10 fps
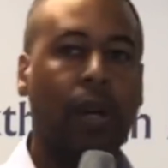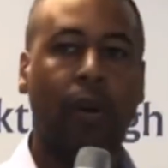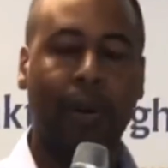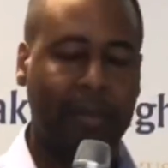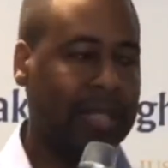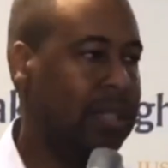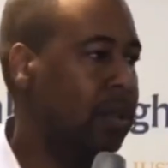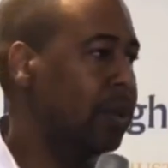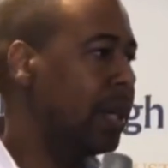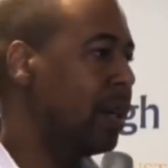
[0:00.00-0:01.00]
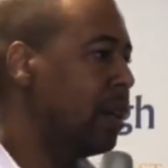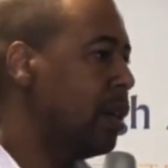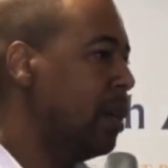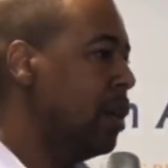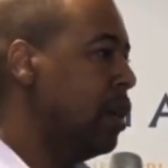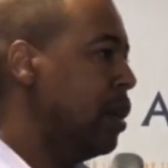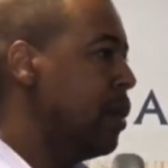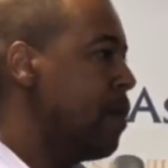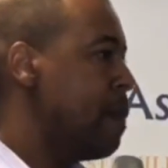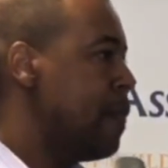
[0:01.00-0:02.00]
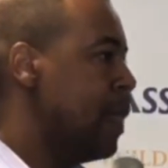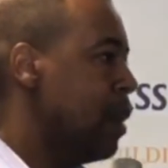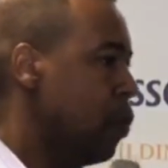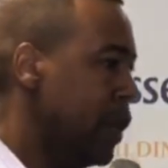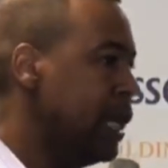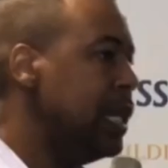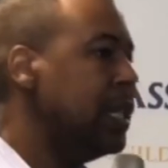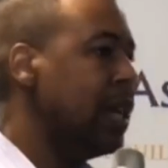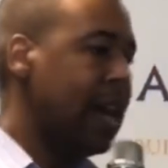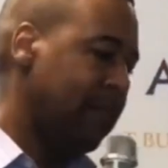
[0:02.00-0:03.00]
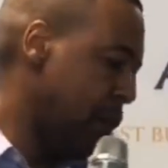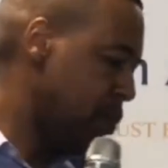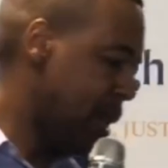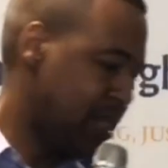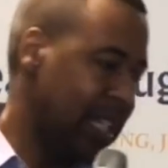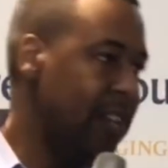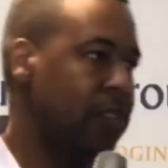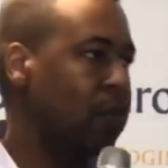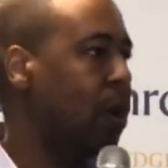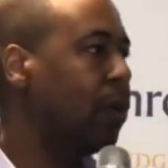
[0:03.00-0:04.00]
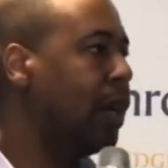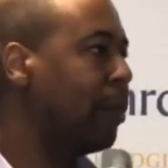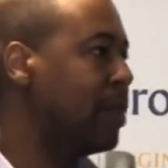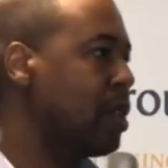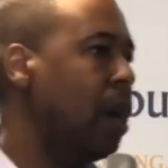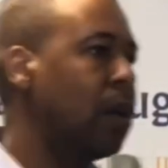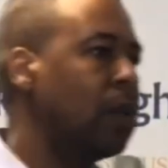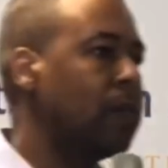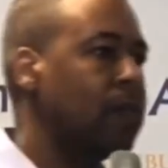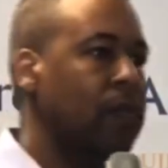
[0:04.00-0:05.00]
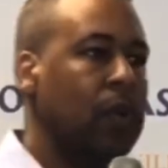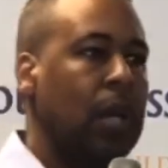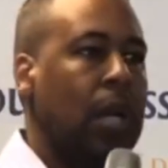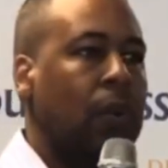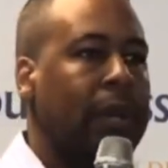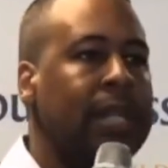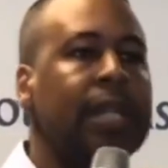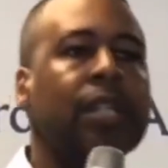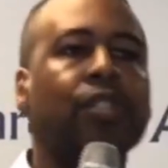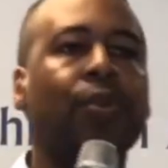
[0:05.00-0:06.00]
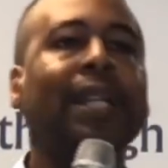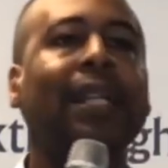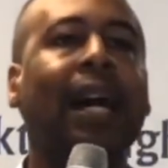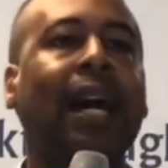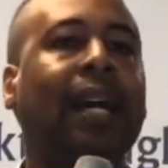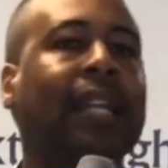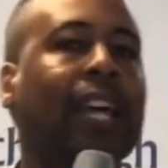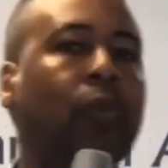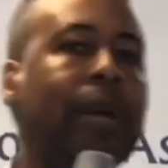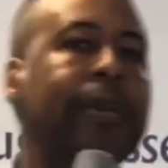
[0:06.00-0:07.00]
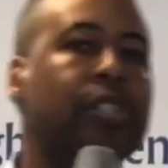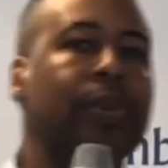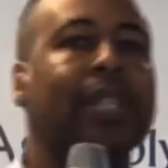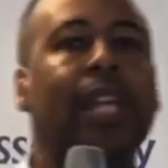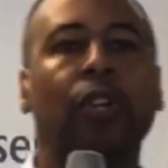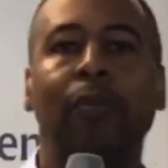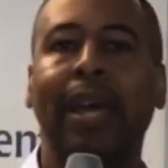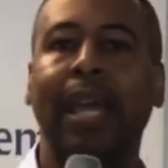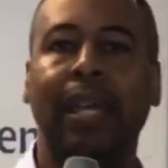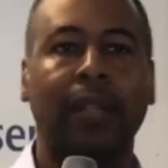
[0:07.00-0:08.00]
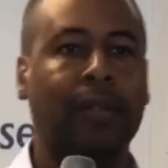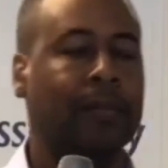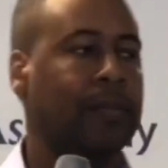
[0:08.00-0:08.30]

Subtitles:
Oh, I'm about to go there. We need to, my sleeves are rolled up. It's on. We need to treat God like women treat their new man.